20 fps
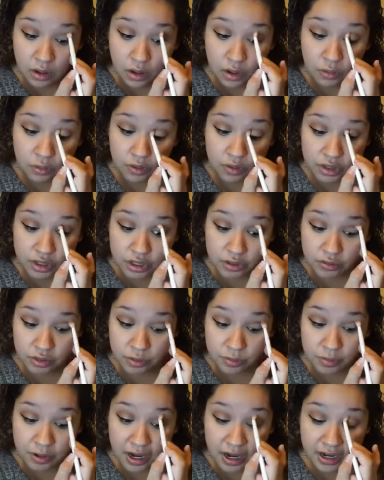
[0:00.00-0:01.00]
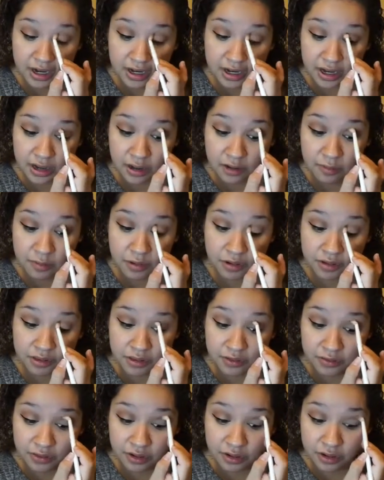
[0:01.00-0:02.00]
when she was pregnant of both
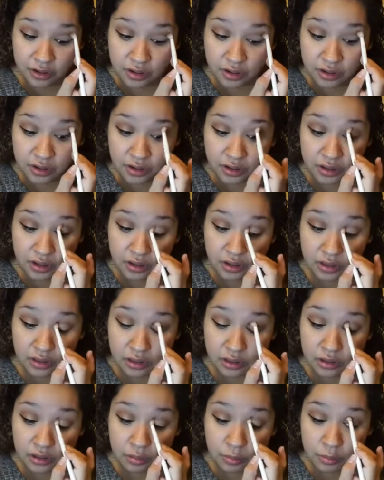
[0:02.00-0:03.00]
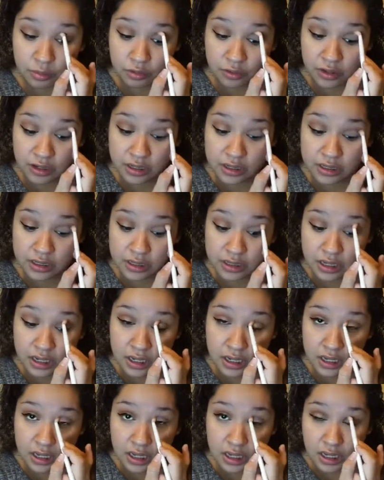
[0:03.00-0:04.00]
of her little boys,
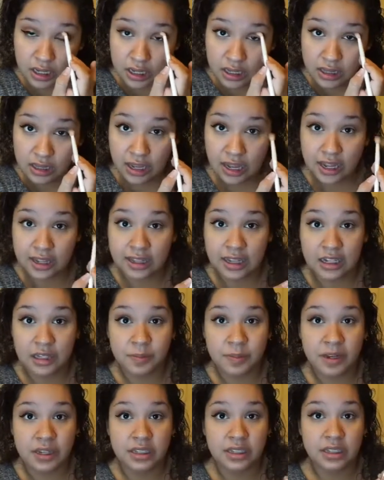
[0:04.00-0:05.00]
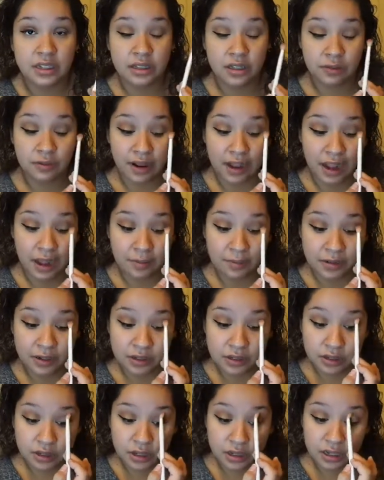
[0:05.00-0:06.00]
that's basically what happened
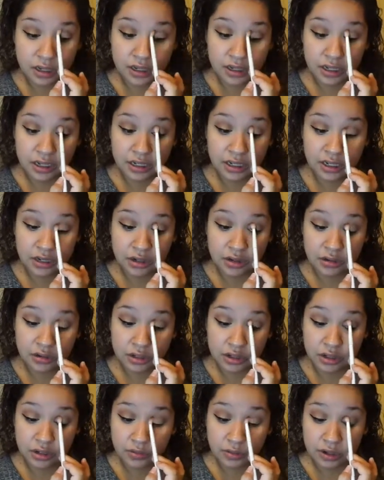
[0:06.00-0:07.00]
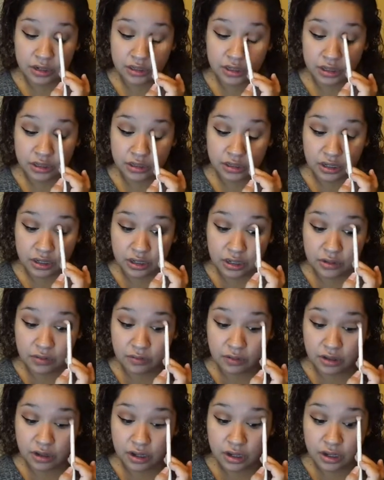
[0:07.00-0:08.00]
to her. Like, you know, she didn't want to talk to
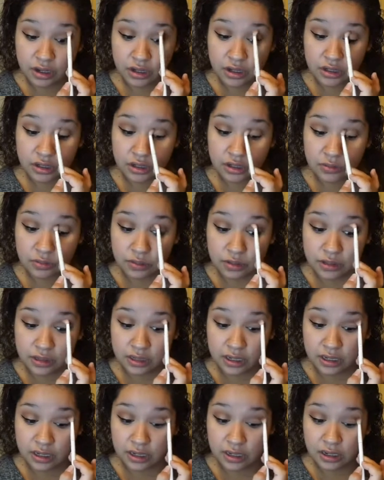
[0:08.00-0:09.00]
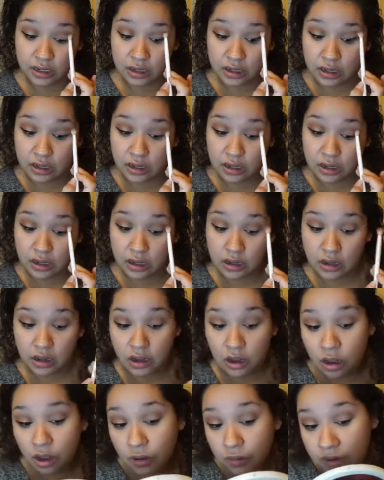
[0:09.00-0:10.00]
anyone. She was like
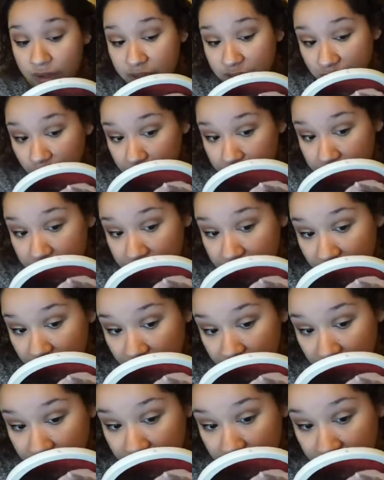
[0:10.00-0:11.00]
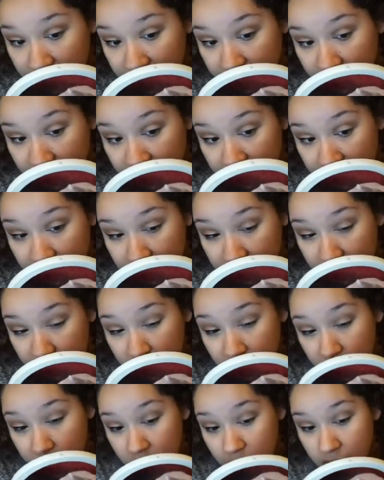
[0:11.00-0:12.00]
always upset about things.
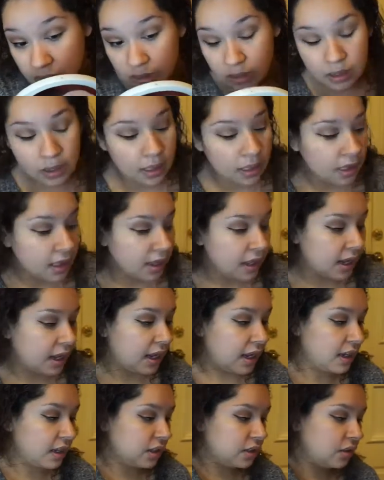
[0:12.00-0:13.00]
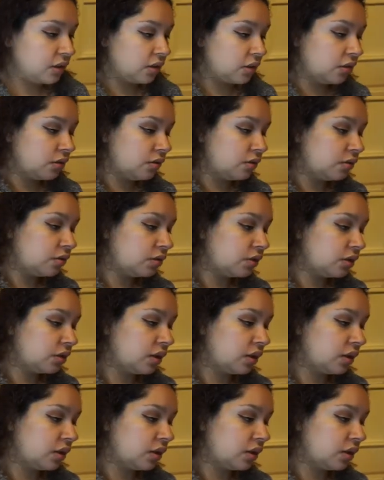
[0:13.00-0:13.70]
And so